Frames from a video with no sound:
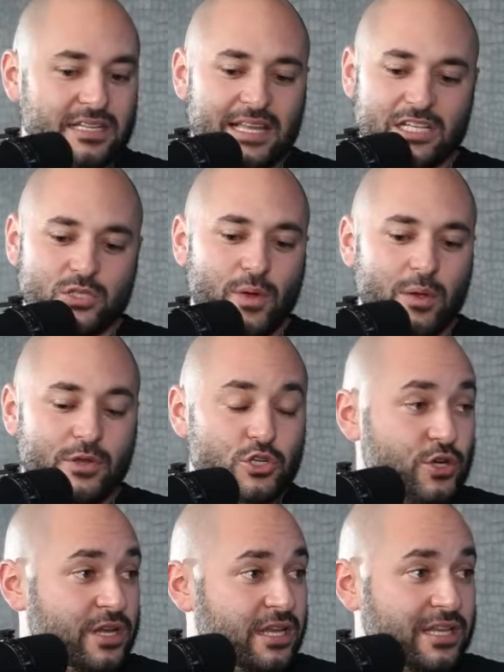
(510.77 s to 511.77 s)
And that's the way we
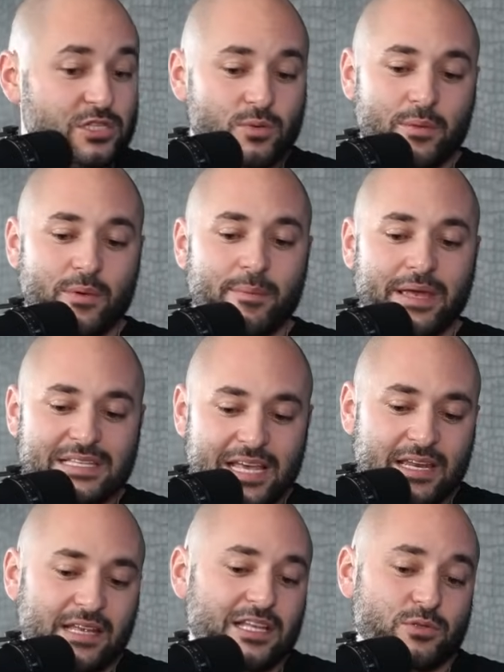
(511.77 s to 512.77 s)
treat it. That's the way we
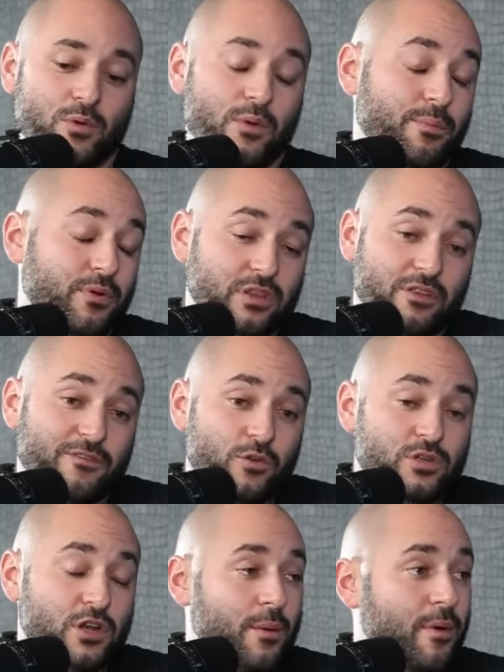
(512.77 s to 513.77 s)
maintain it. That's the way we put the
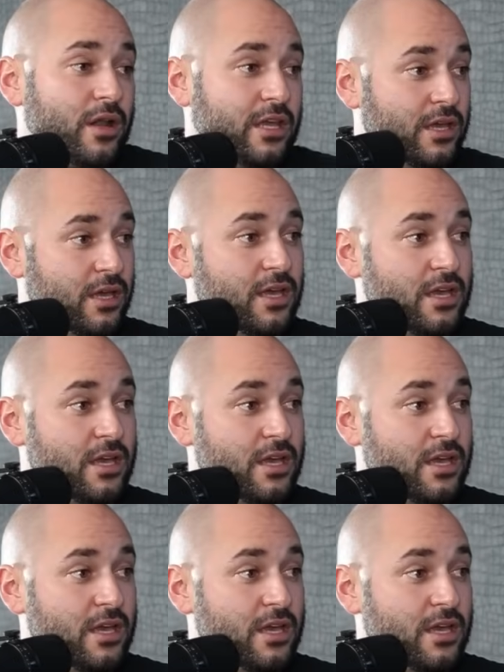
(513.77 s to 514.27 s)
food in our body.